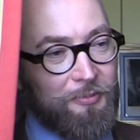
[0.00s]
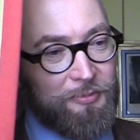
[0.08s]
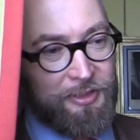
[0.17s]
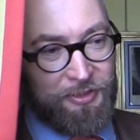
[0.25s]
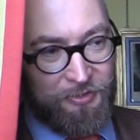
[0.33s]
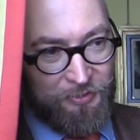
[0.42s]

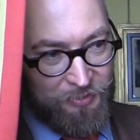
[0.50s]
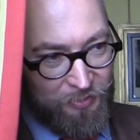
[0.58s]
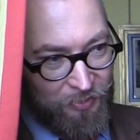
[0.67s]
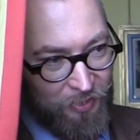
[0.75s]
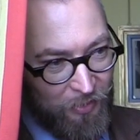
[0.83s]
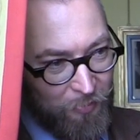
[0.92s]
which
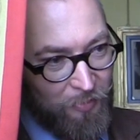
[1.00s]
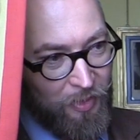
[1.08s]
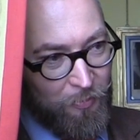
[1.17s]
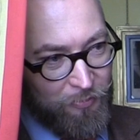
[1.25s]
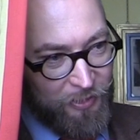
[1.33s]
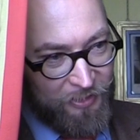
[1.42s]
is
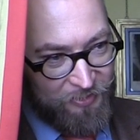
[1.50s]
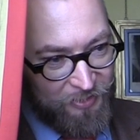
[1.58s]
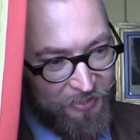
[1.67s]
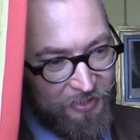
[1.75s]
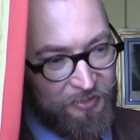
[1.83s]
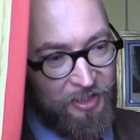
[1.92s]
brings
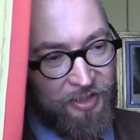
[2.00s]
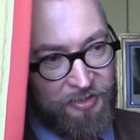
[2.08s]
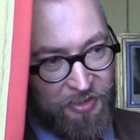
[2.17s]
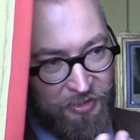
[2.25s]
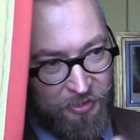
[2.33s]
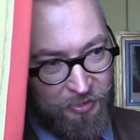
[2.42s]
in this
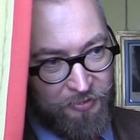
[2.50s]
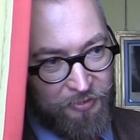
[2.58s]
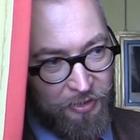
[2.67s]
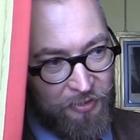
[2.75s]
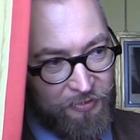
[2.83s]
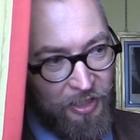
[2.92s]
idea
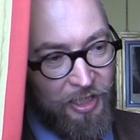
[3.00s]
of